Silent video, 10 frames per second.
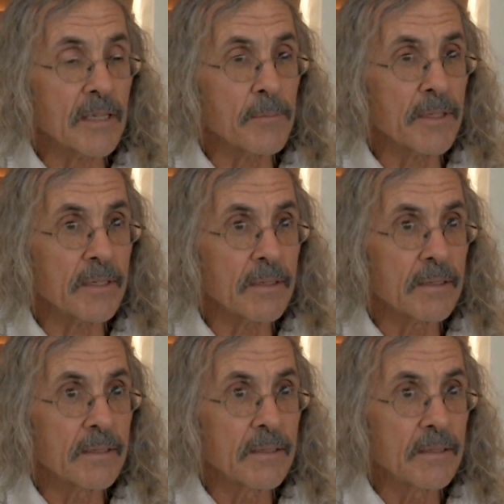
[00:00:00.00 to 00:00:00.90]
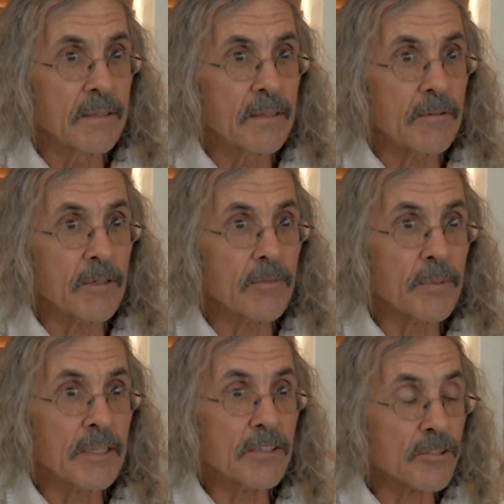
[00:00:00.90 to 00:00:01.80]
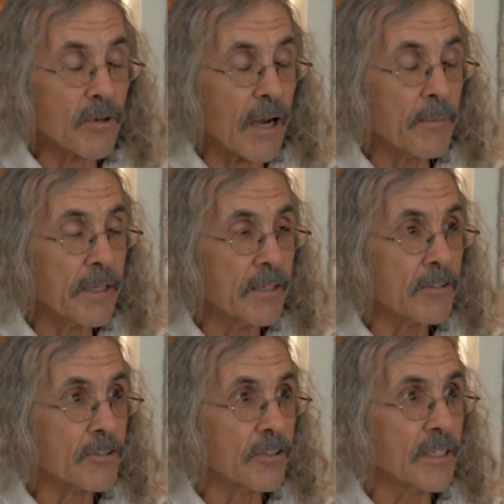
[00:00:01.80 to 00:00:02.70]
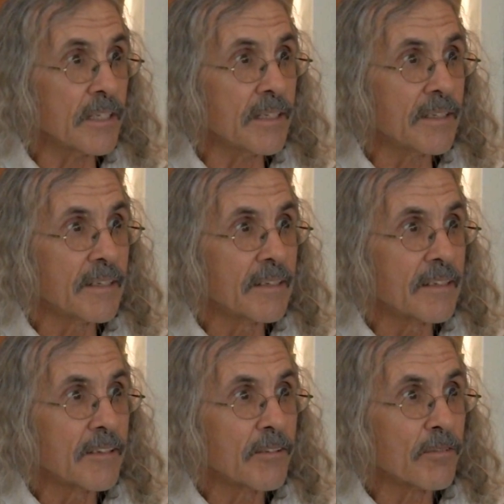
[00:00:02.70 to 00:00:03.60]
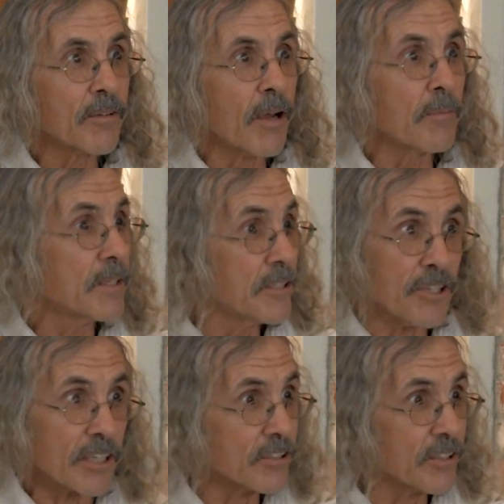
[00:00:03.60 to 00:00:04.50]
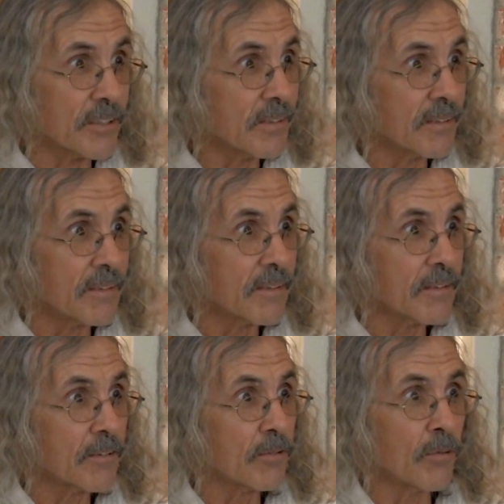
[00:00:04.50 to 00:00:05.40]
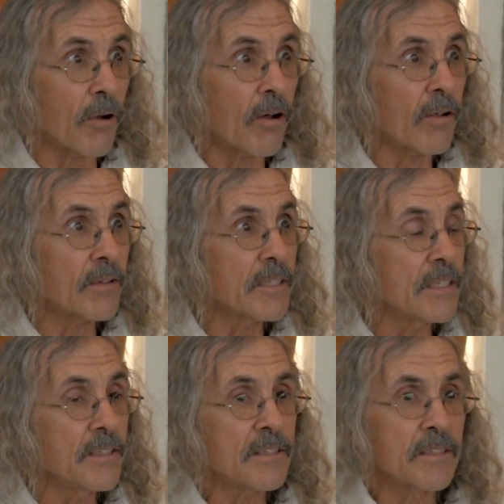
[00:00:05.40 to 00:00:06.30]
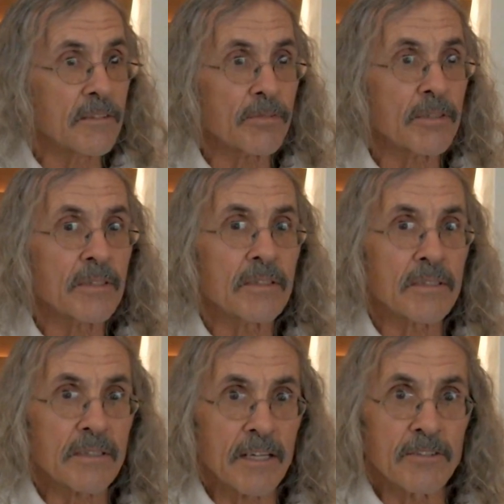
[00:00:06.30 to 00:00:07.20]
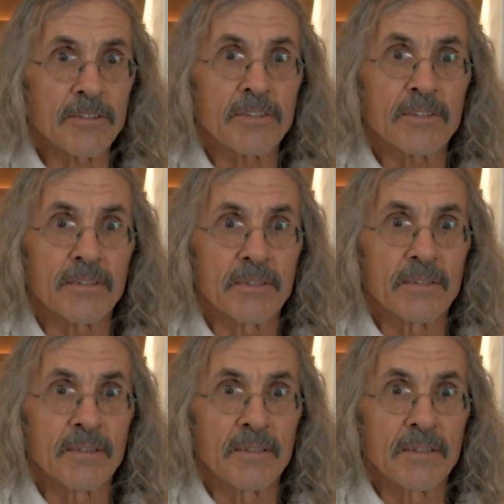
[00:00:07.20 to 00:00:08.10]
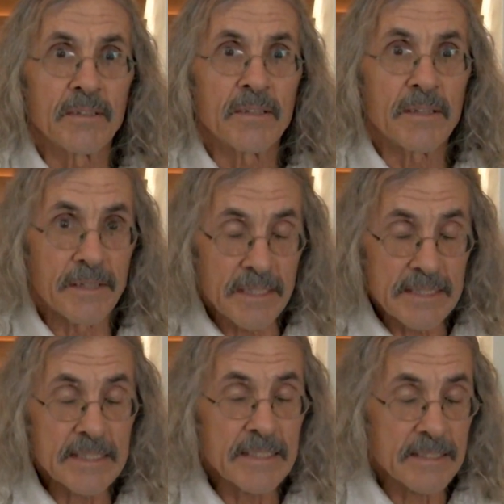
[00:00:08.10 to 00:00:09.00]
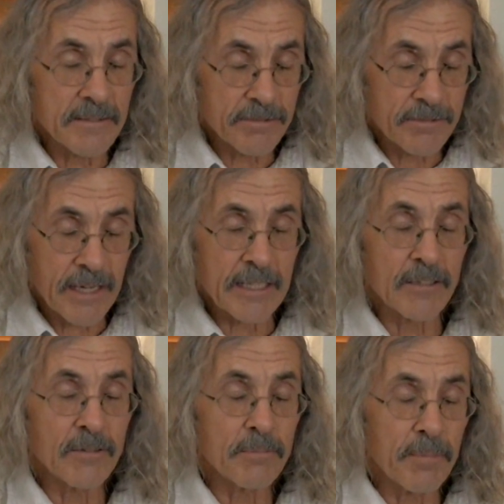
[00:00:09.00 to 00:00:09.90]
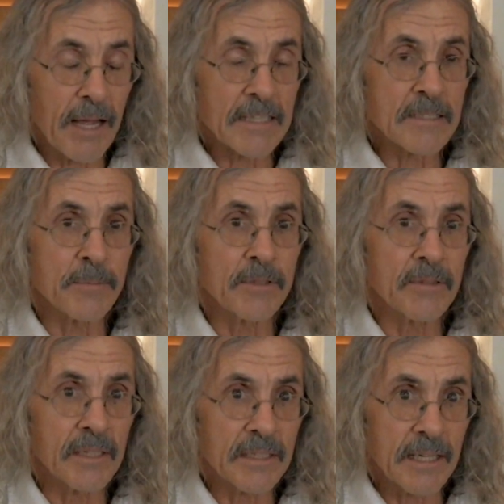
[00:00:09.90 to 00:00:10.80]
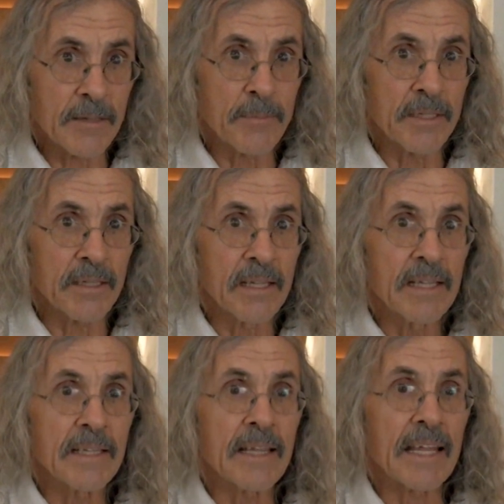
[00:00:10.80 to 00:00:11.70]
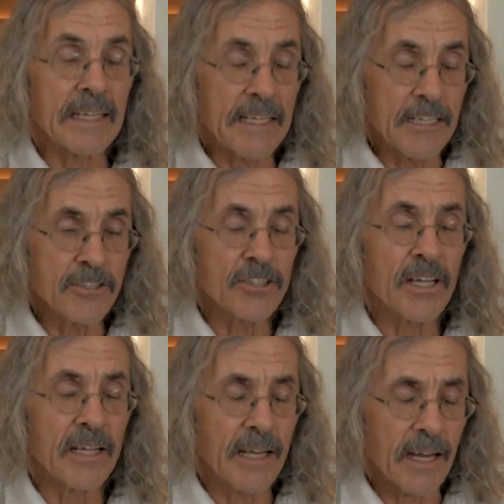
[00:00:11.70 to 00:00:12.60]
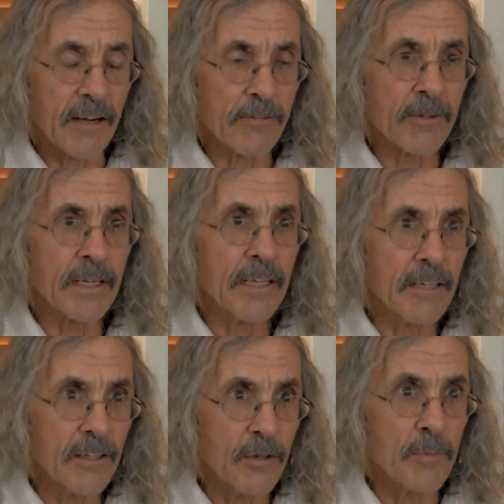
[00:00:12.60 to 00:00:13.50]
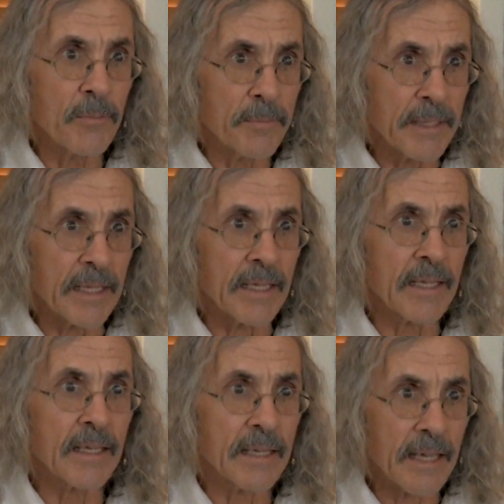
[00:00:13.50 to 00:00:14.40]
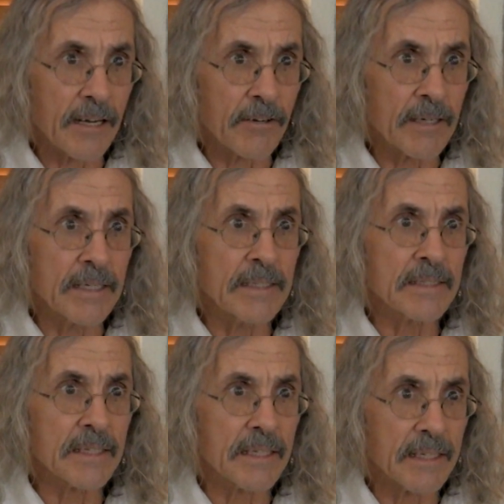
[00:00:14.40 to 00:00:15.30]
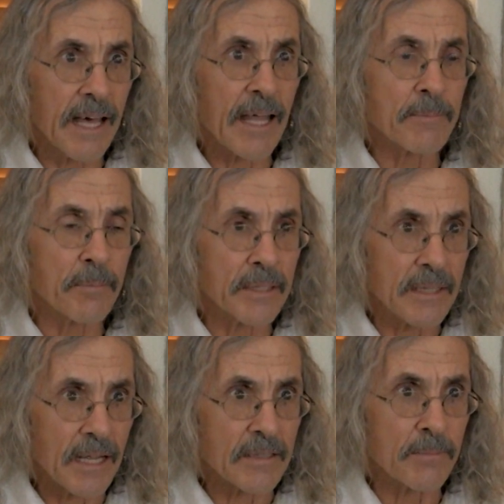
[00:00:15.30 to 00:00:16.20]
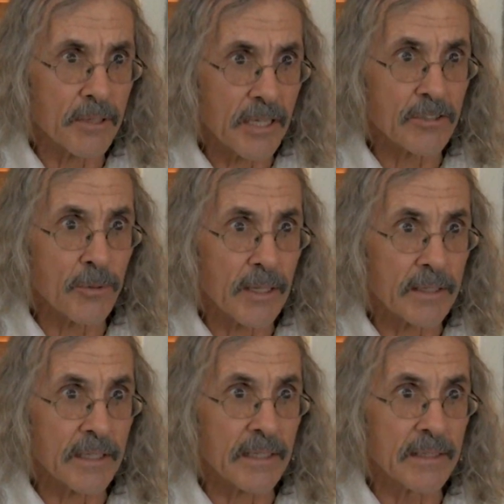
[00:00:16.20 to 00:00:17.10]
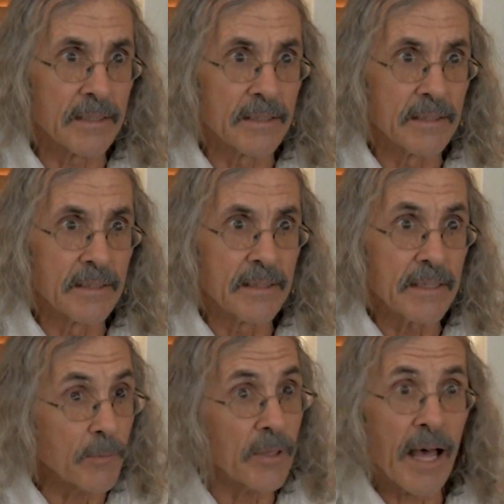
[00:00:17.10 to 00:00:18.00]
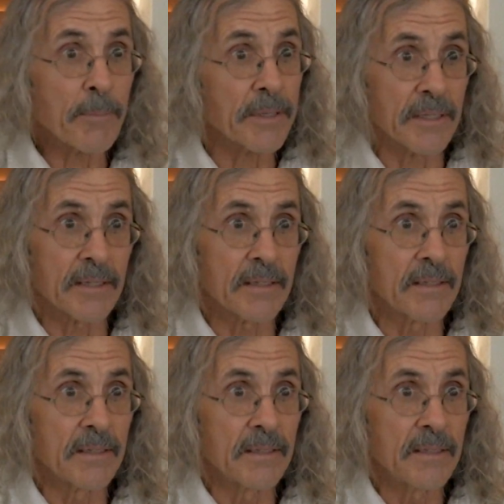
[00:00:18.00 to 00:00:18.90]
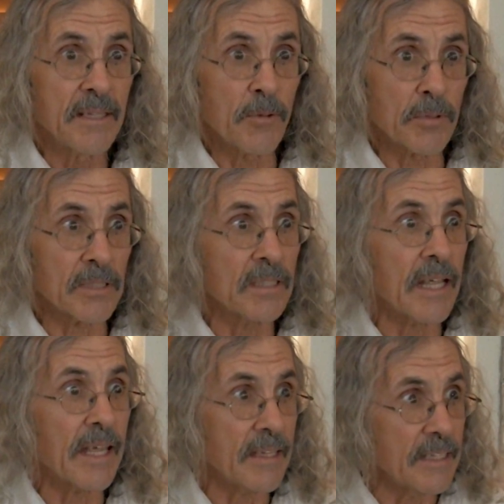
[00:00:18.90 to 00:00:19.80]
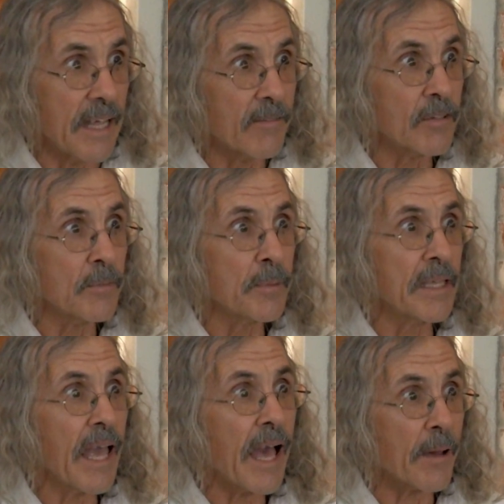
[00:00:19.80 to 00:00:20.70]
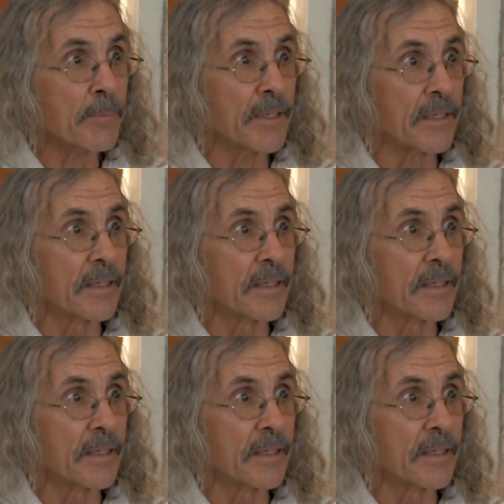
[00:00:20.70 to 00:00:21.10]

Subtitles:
attainment. We've been describing the journey from dejection through all these different stages. This is the final possible attainment that each and every human being carries that potentiality. It will happen. It will inevitably happen